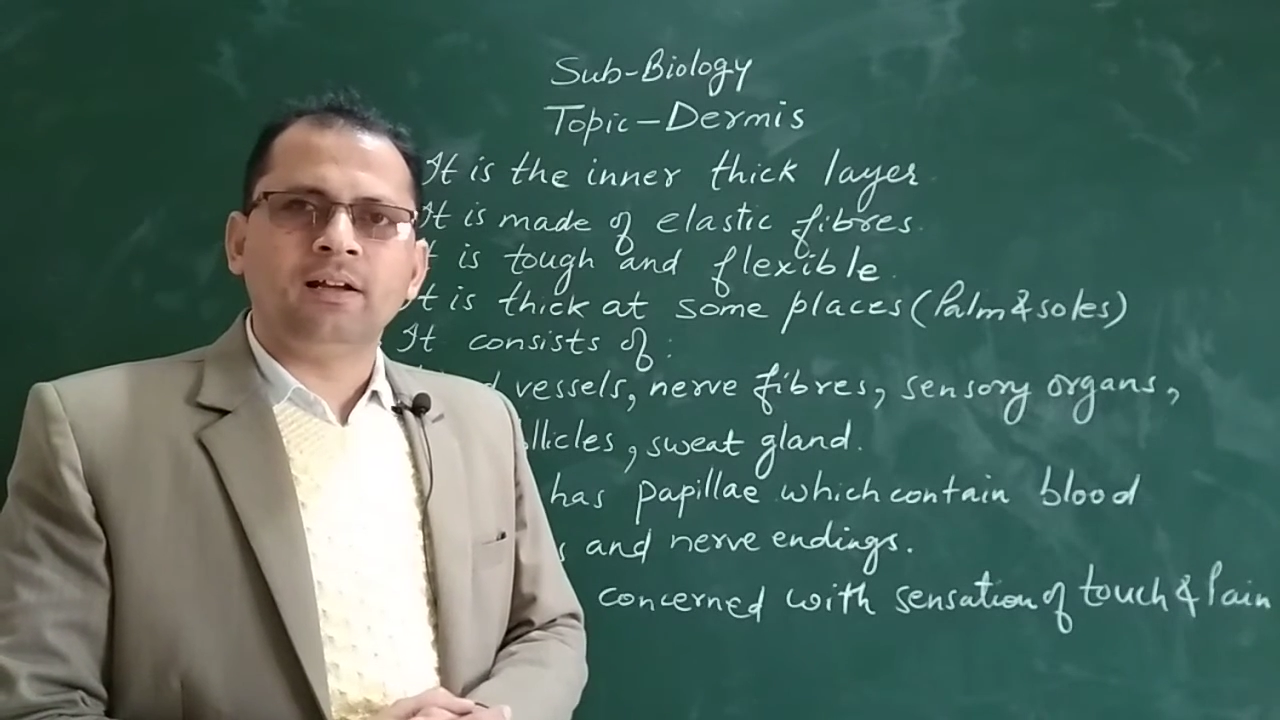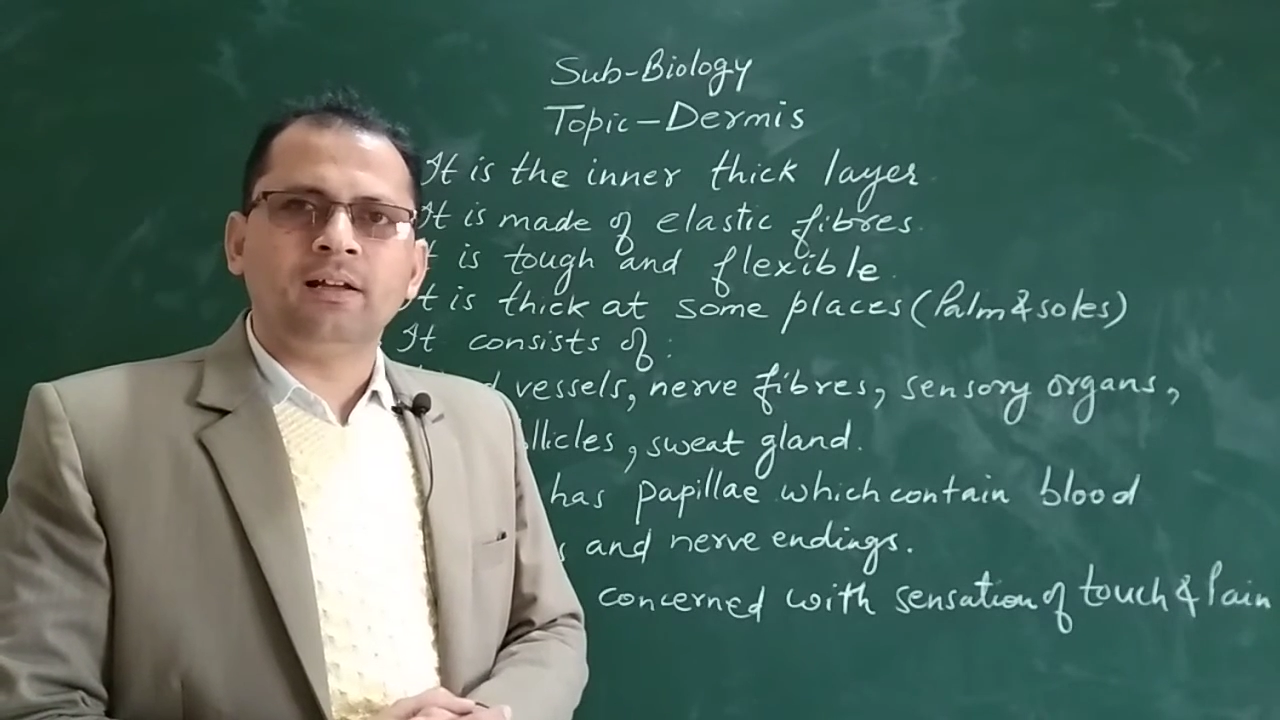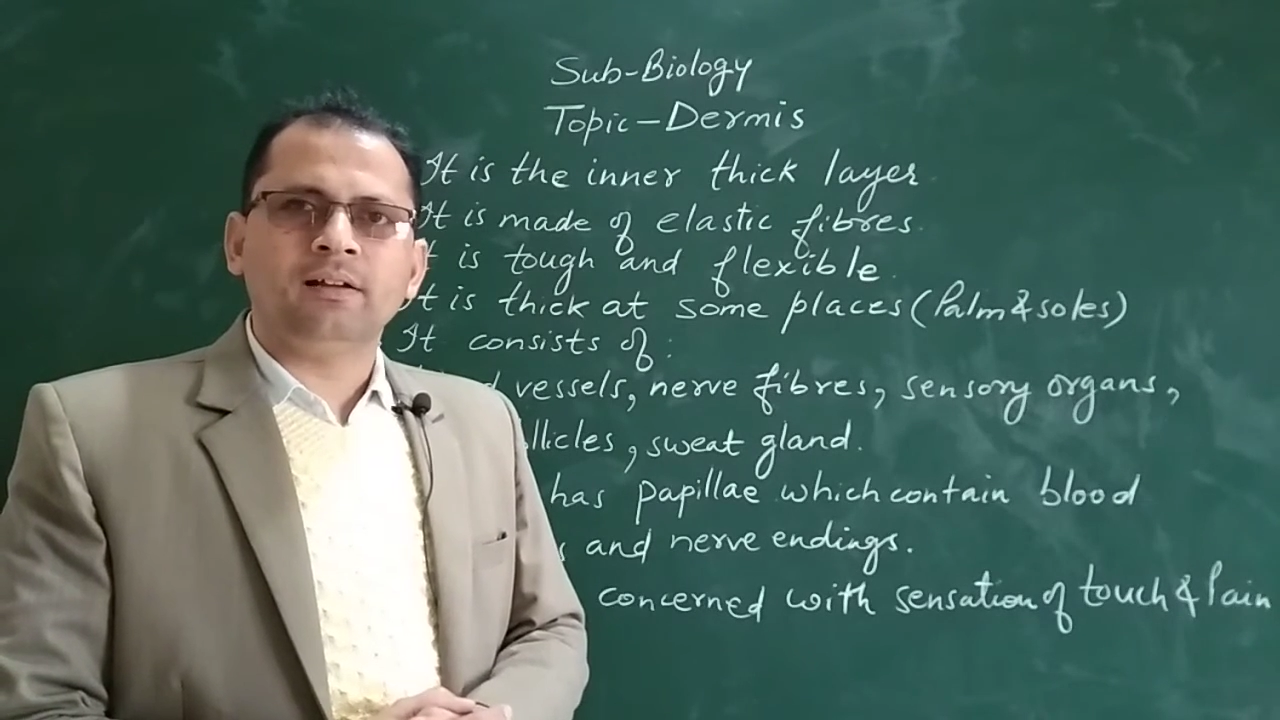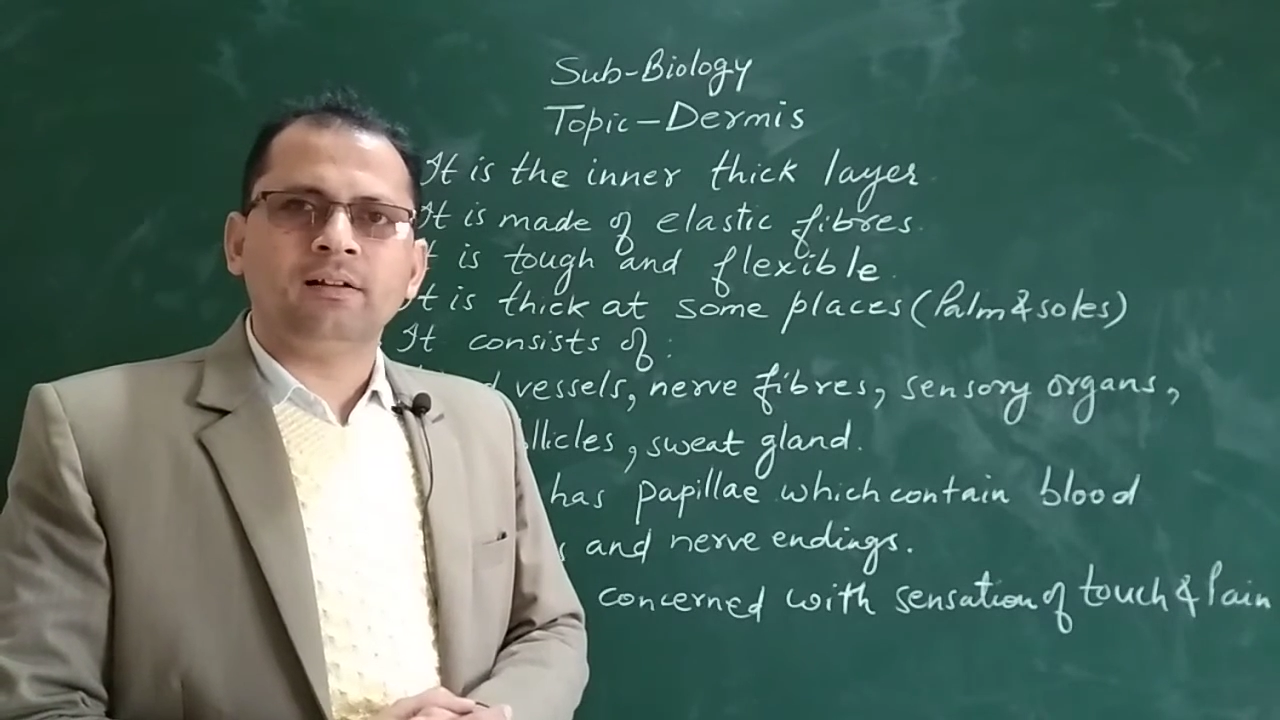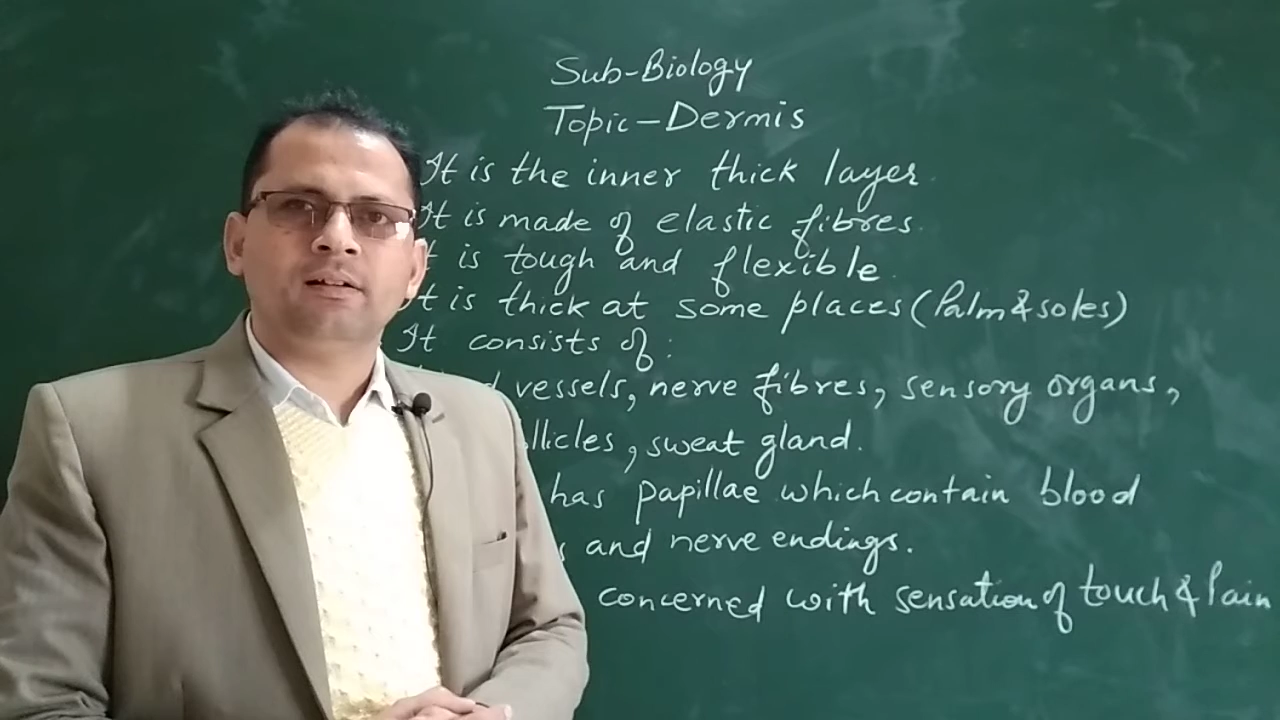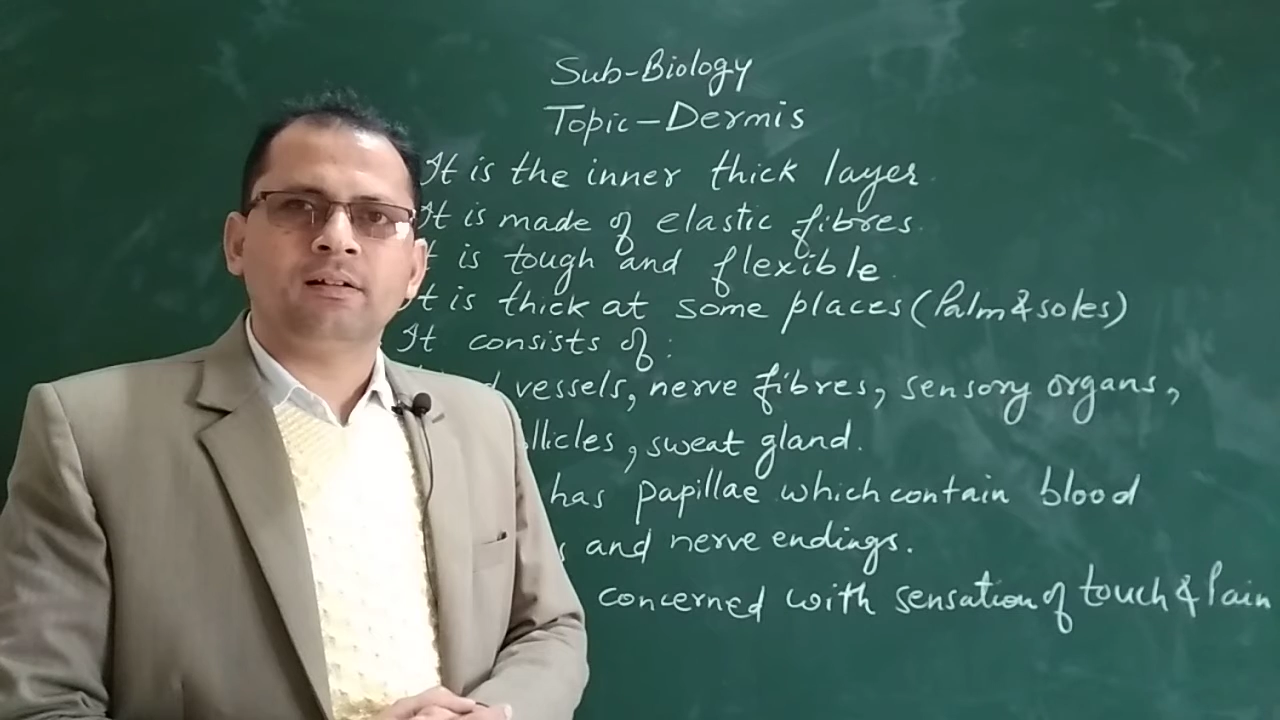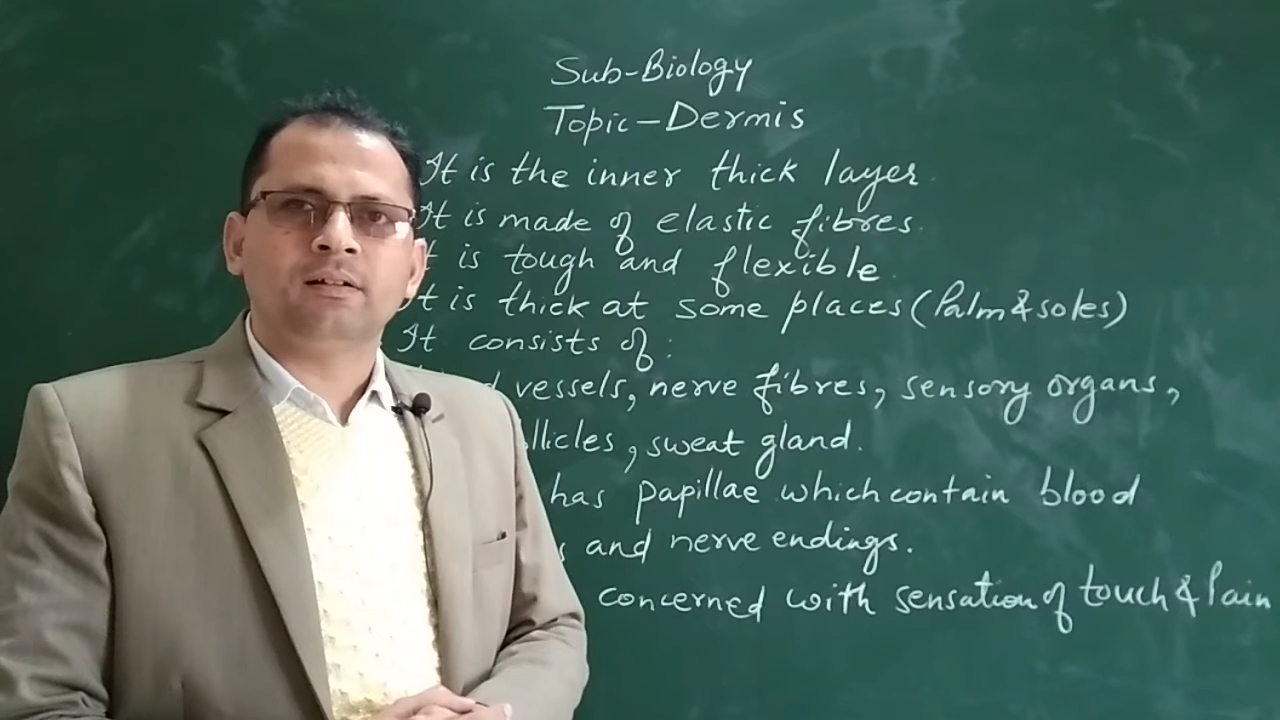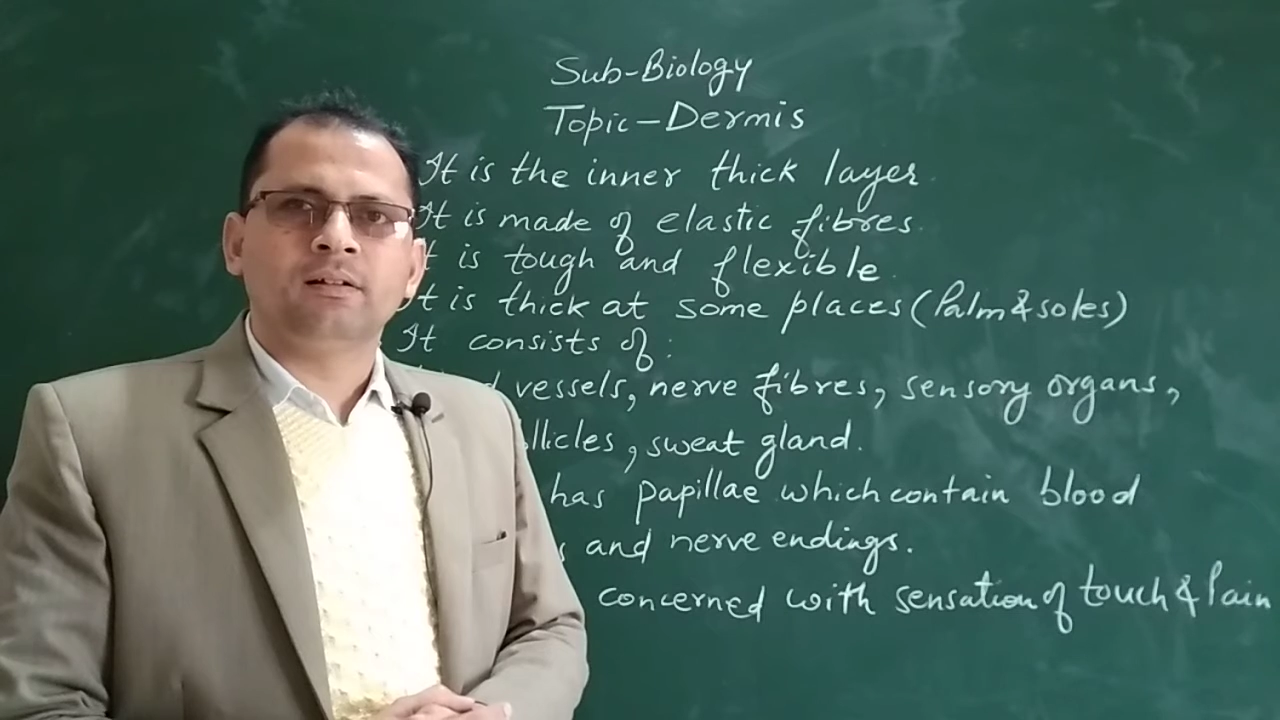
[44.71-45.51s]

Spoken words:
layer,